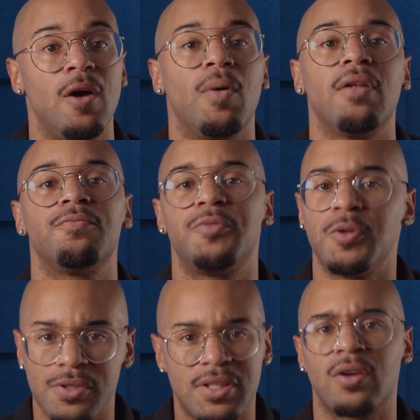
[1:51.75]
while
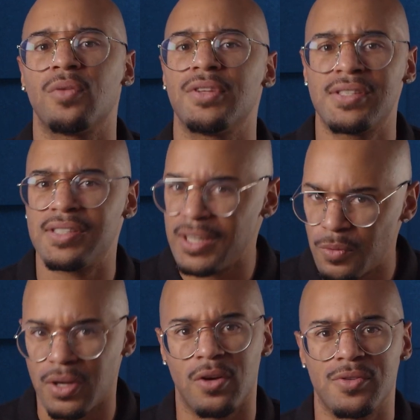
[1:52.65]
viewers can only see
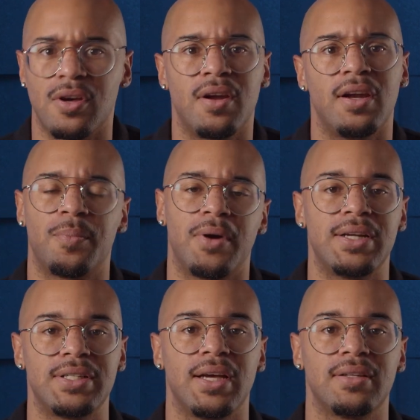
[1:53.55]
what goes on in a
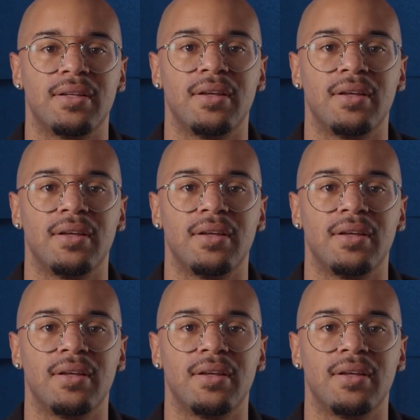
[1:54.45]
project.